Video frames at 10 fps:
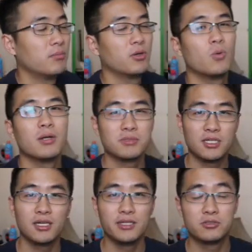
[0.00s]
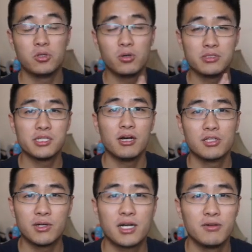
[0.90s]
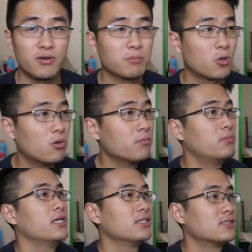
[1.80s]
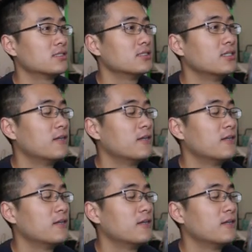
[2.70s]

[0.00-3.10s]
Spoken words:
But what I'm saying is don't sell directly from Coinbase.